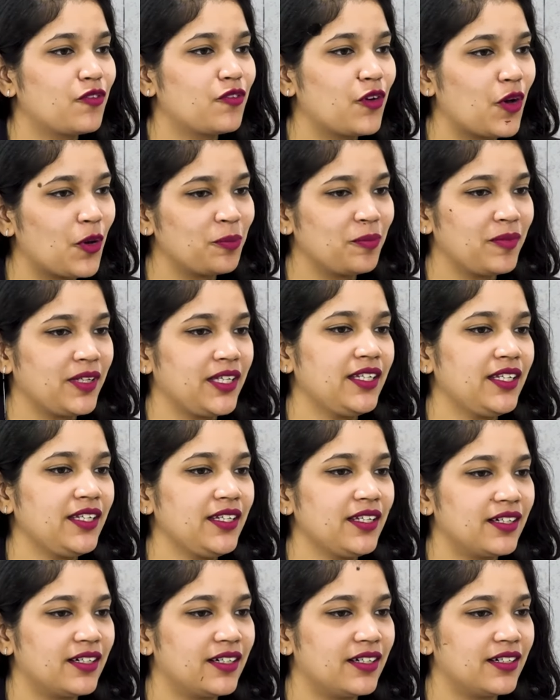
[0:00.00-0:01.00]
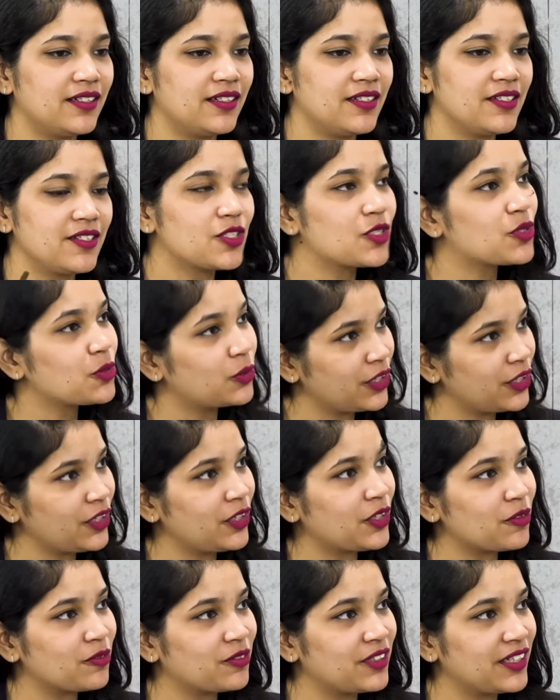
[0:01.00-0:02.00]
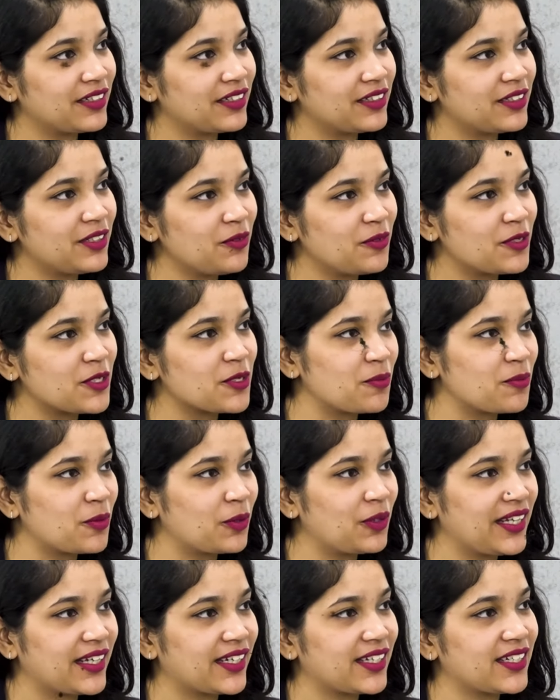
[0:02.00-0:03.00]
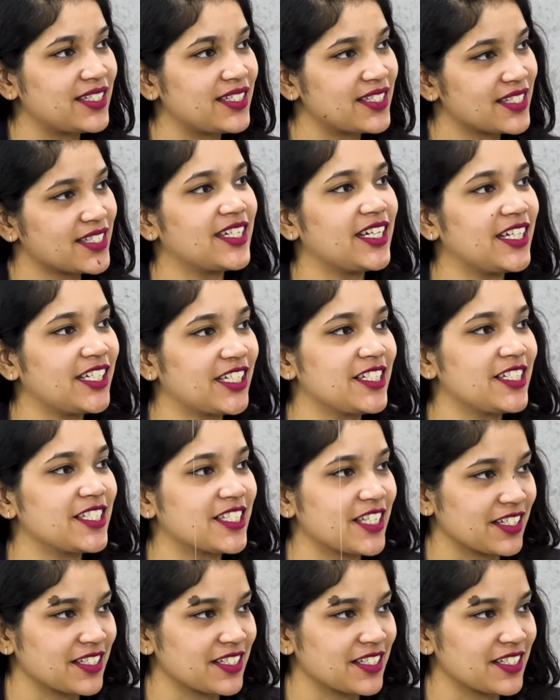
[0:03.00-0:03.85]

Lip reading: For me, student of the year was more like an incidental